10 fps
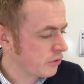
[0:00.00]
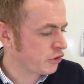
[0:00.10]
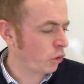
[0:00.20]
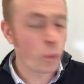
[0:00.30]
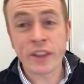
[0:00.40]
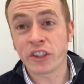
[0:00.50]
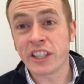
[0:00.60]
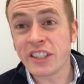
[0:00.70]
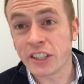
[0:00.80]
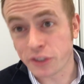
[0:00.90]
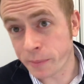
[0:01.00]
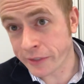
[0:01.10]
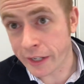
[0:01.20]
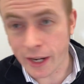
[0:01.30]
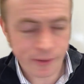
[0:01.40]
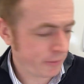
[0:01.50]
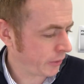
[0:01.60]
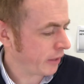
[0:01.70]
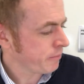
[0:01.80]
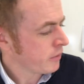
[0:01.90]
So when you're teaching Tsubazeriai,
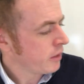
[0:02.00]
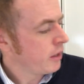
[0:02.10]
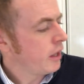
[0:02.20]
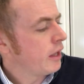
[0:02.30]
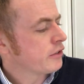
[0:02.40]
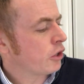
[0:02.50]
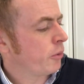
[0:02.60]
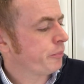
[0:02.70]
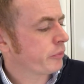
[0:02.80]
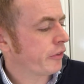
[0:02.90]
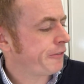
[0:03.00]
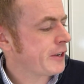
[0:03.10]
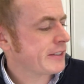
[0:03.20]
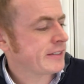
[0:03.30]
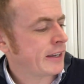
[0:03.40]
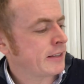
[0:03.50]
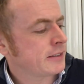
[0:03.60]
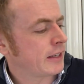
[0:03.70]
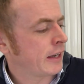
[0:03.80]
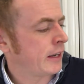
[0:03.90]
okay? So first it
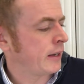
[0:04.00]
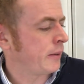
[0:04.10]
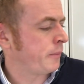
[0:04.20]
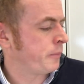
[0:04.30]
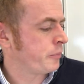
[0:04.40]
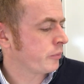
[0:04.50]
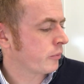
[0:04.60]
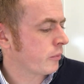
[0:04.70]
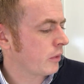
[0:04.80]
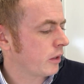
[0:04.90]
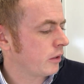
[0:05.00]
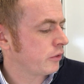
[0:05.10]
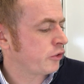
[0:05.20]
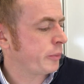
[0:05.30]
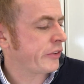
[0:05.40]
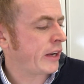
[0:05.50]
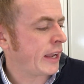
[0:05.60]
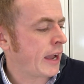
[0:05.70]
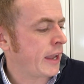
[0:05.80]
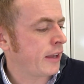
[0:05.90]
says,
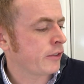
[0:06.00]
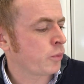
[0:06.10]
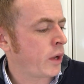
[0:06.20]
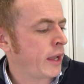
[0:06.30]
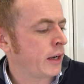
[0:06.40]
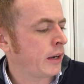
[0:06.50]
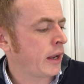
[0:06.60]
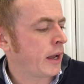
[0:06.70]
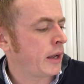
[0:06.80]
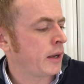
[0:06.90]
Tsubazeriai is when